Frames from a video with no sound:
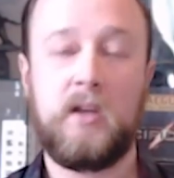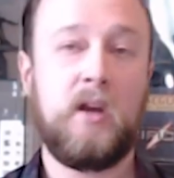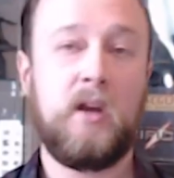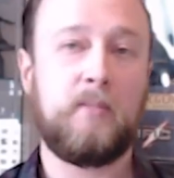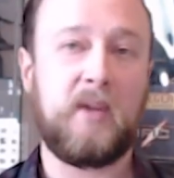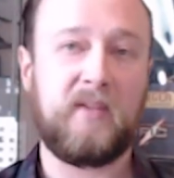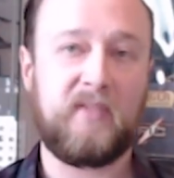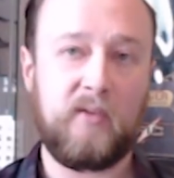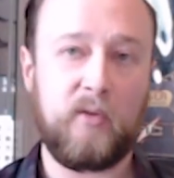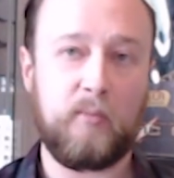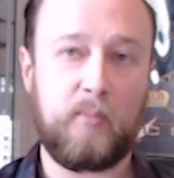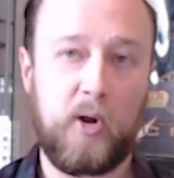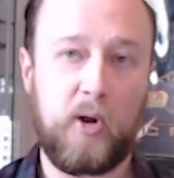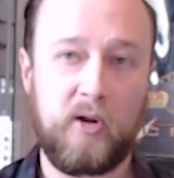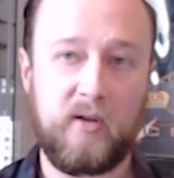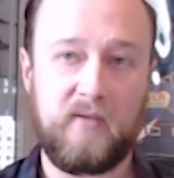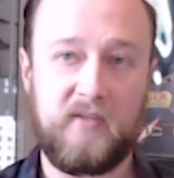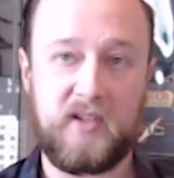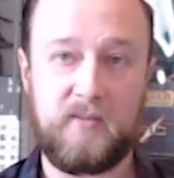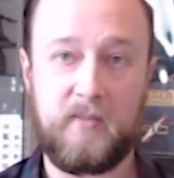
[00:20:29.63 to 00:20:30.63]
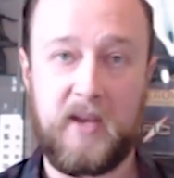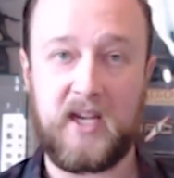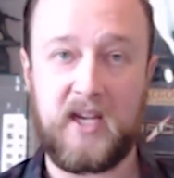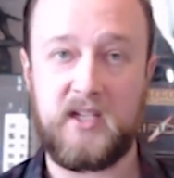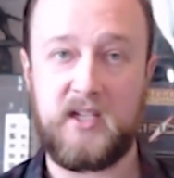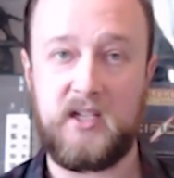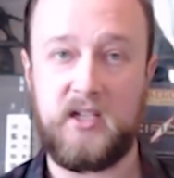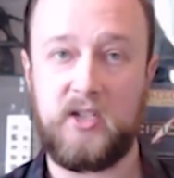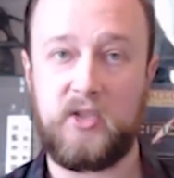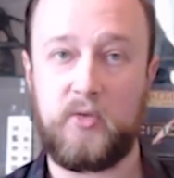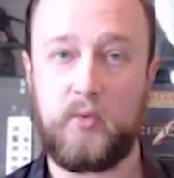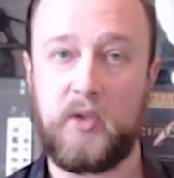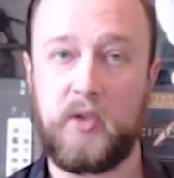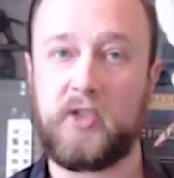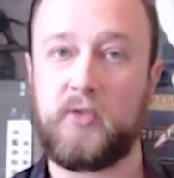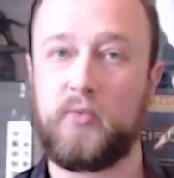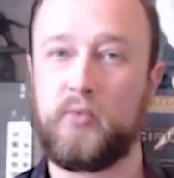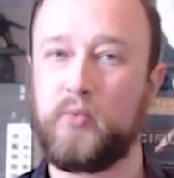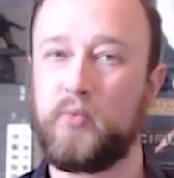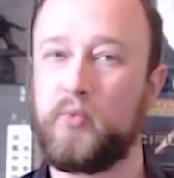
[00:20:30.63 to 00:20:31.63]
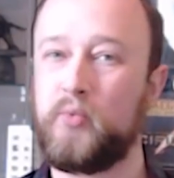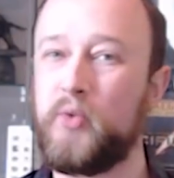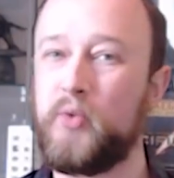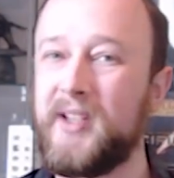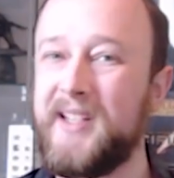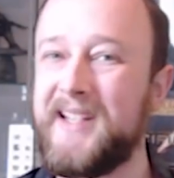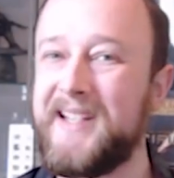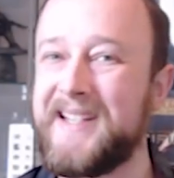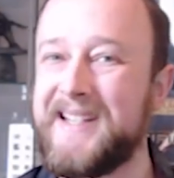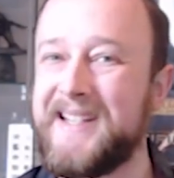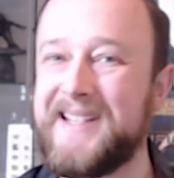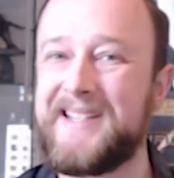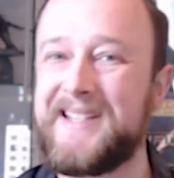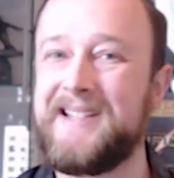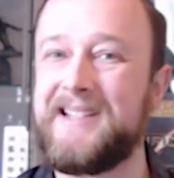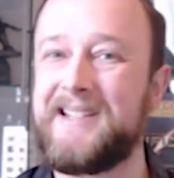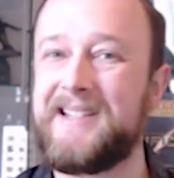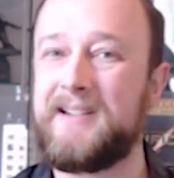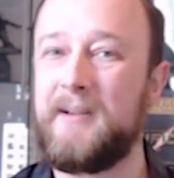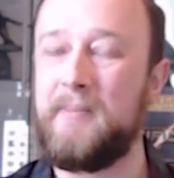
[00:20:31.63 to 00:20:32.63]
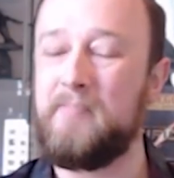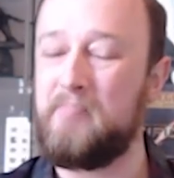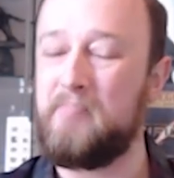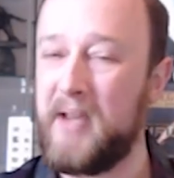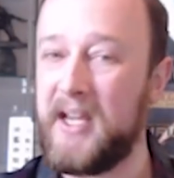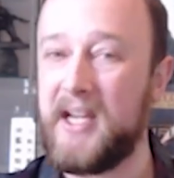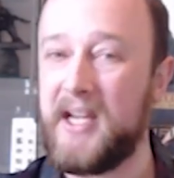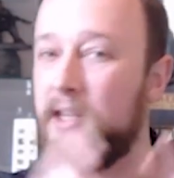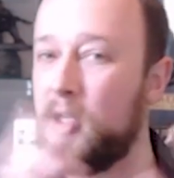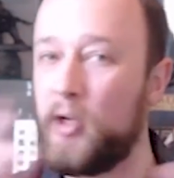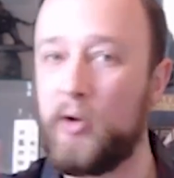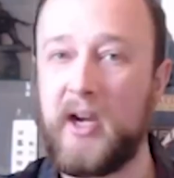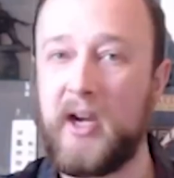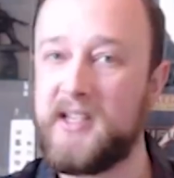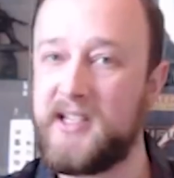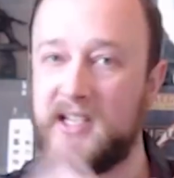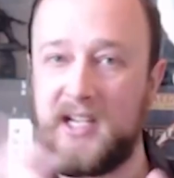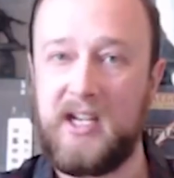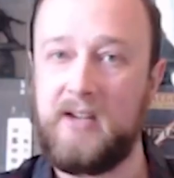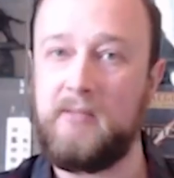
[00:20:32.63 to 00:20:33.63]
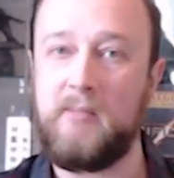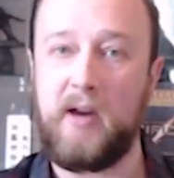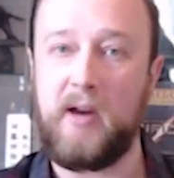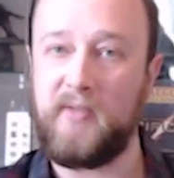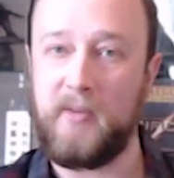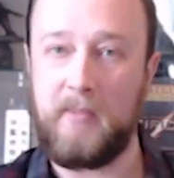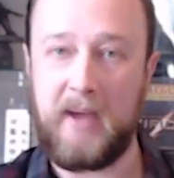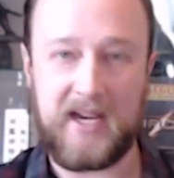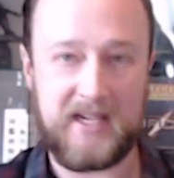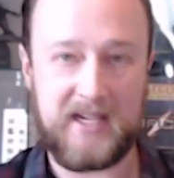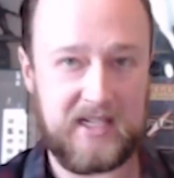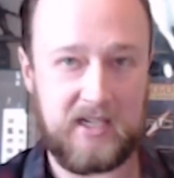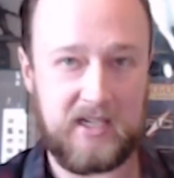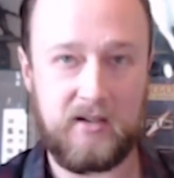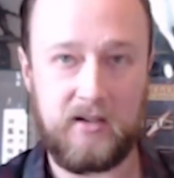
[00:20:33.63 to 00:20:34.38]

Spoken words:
My favorite part of these magazines, which really isn't big in the grand scheme of the magazine,